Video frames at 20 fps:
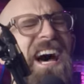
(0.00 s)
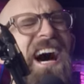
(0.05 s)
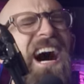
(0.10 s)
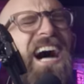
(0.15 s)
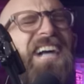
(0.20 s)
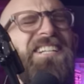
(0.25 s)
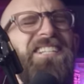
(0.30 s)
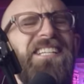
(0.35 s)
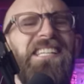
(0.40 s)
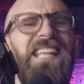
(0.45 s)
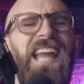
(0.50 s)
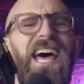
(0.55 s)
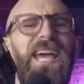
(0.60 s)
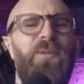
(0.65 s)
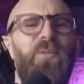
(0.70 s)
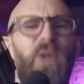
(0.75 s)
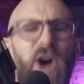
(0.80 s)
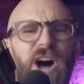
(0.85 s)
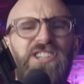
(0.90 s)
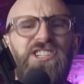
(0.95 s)
I just like
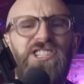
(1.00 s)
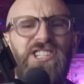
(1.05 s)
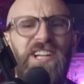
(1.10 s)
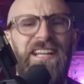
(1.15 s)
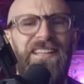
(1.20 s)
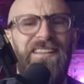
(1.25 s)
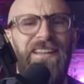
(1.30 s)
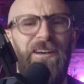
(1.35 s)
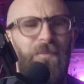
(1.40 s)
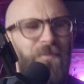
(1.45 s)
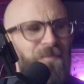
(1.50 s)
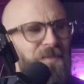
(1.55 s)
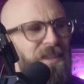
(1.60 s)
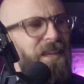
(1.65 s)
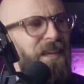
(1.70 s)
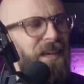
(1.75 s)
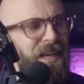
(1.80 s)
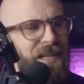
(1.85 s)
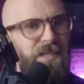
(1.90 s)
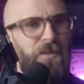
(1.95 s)
watching them.
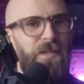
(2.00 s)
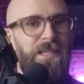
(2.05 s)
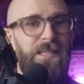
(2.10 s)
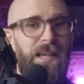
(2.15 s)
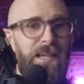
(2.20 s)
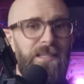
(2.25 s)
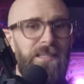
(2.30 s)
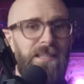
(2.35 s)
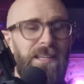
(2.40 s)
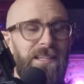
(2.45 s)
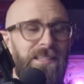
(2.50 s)
And to a certain